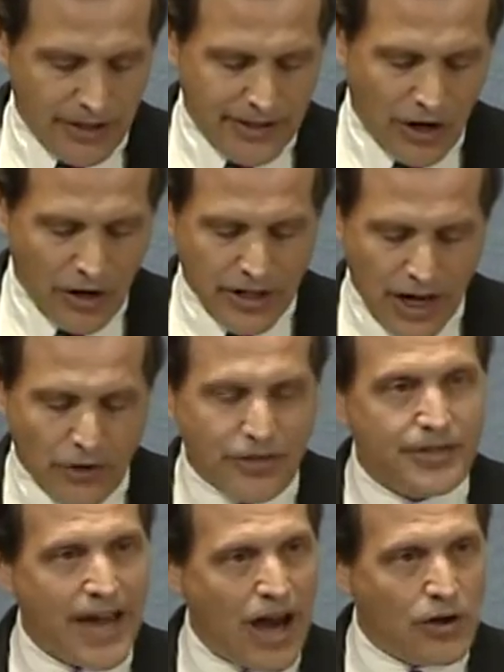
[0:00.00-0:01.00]
There are now
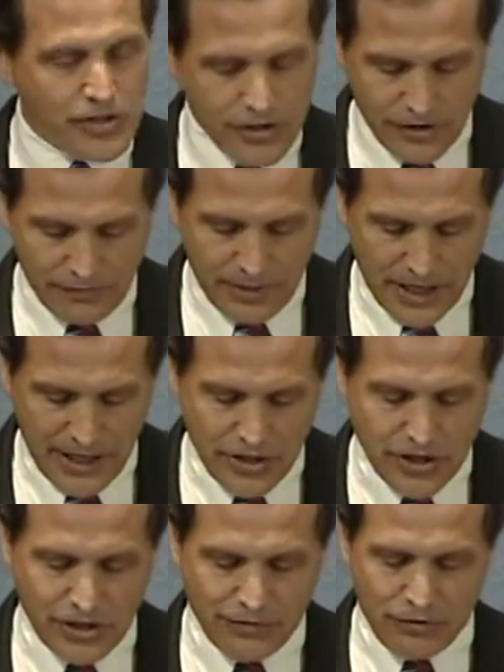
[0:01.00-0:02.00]
thousands of
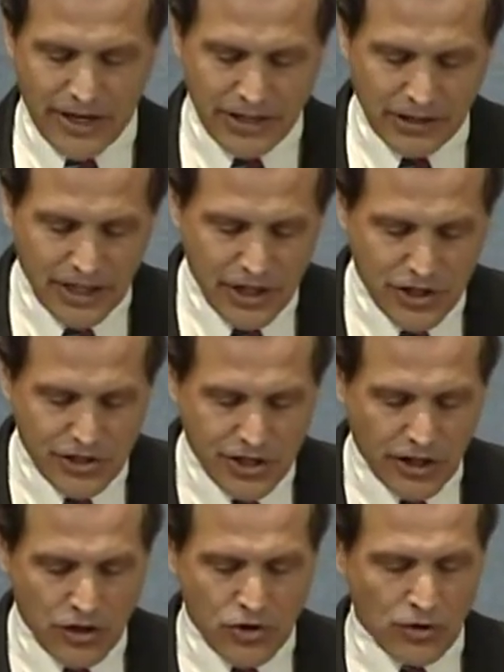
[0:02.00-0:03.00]
pages of regulations
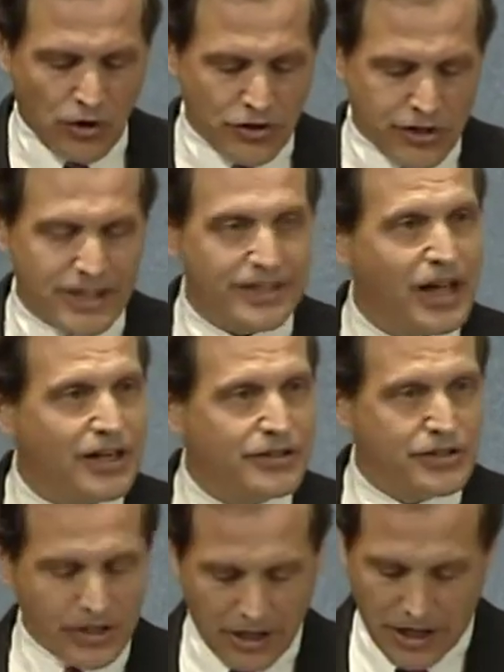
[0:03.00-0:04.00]
and controls on
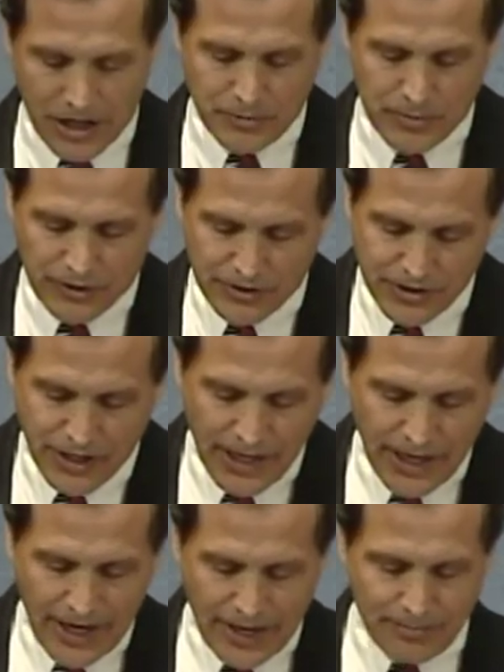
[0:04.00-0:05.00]
doctors and hospitals,
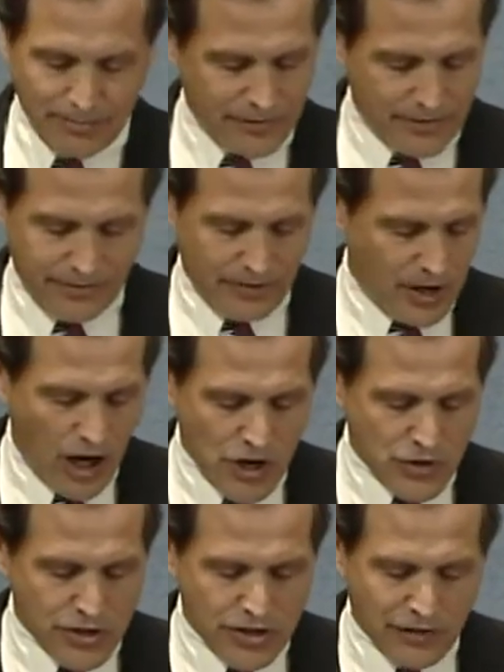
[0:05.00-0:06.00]
and
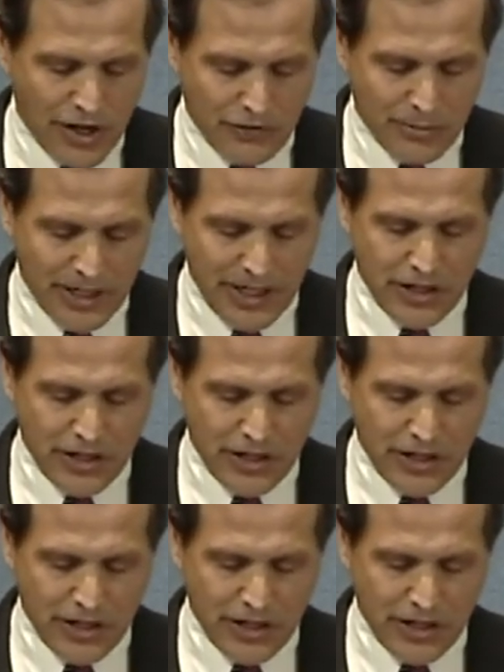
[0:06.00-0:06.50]
hundreds of government